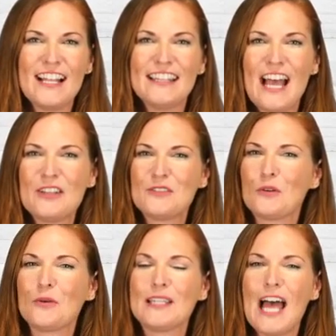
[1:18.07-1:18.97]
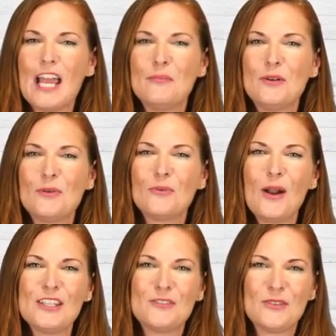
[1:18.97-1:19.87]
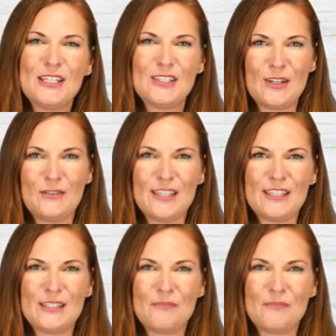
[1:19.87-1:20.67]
allows for reliable, rust-free service.